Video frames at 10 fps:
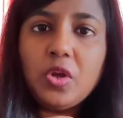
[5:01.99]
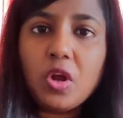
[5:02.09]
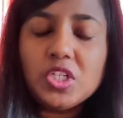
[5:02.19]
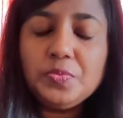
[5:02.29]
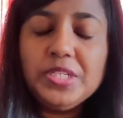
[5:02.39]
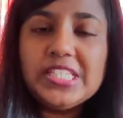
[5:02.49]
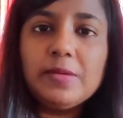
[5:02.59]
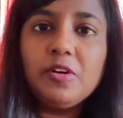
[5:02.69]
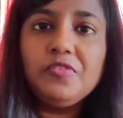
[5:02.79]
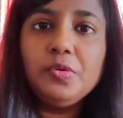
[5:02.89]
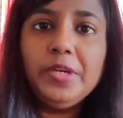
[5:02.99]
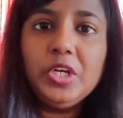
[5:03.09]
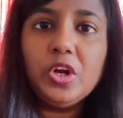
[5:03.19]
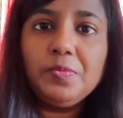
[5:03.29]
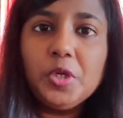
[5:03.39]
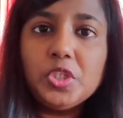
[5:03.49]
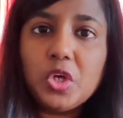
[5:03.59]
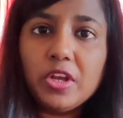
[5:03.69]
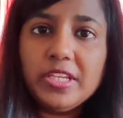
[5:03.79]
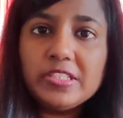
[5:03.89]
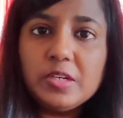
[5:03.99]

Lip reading: not be, some of you may not be on talking